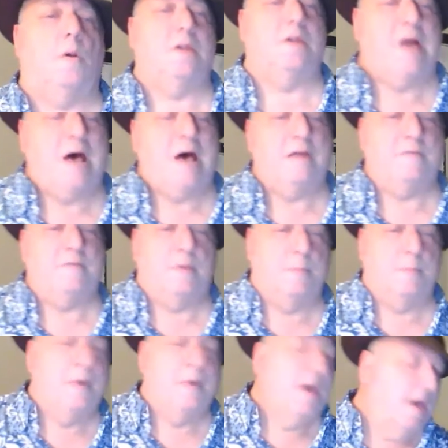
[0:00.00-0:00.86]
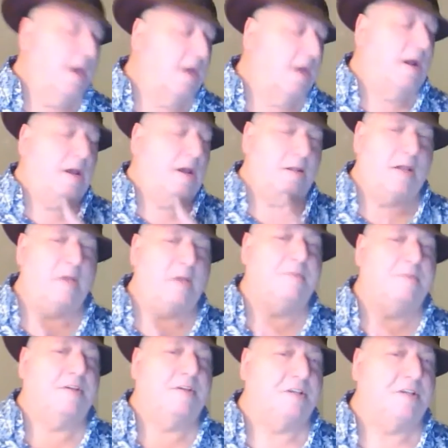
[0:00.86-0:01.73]
a whole lot of them. And I
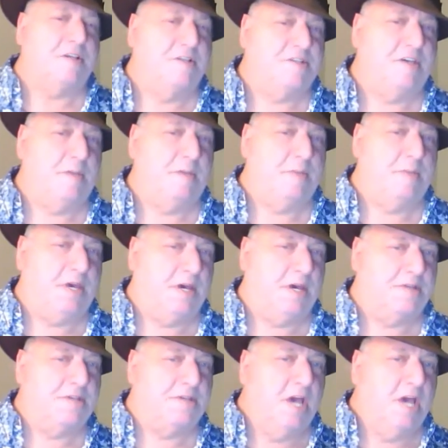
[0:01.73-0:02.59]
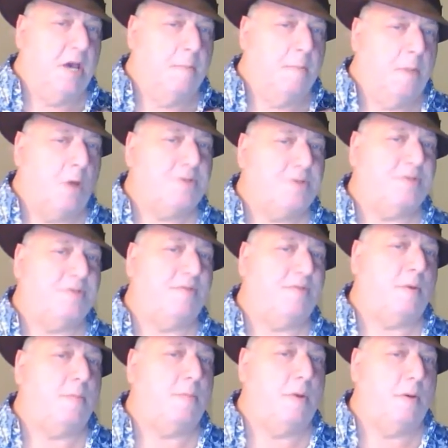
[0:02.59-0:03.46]
love this conceit because
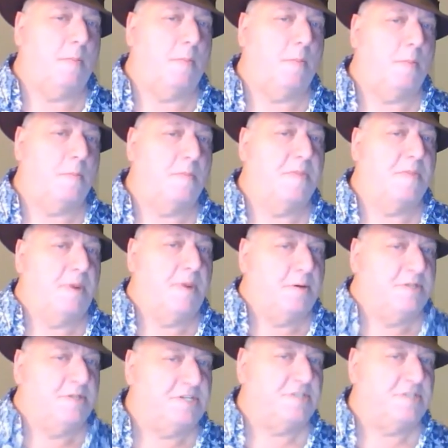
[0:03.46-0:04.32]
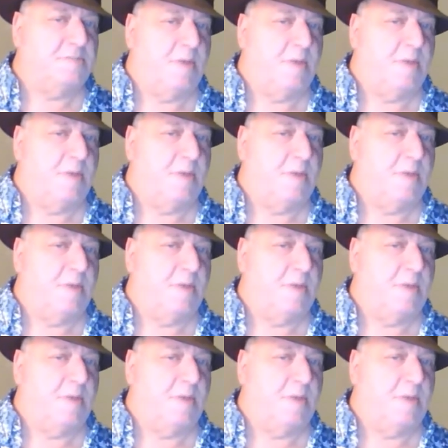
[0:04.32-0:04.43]
most of them, they're in